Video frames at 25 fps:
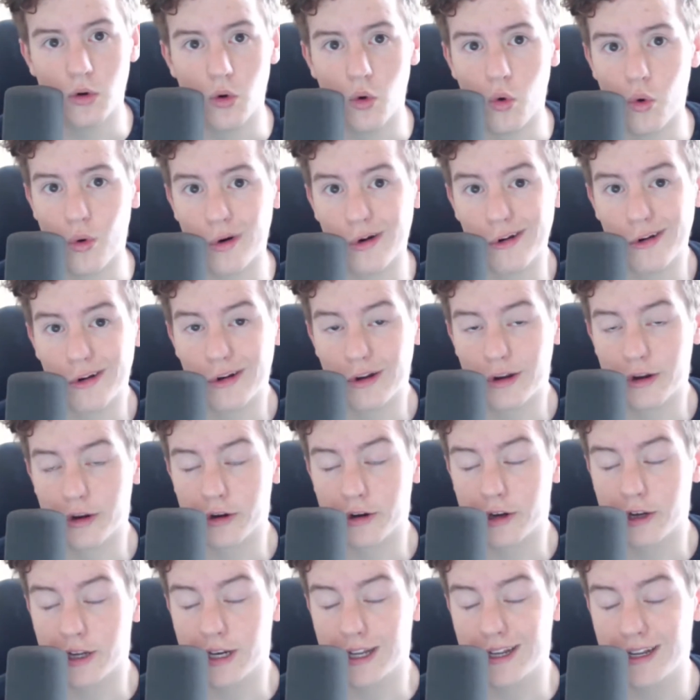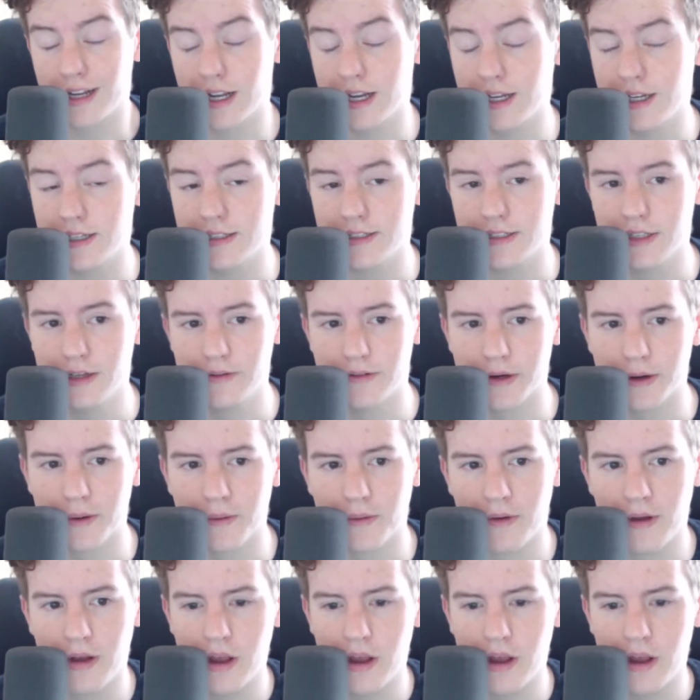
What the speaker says: or you're gonna kind of suffer.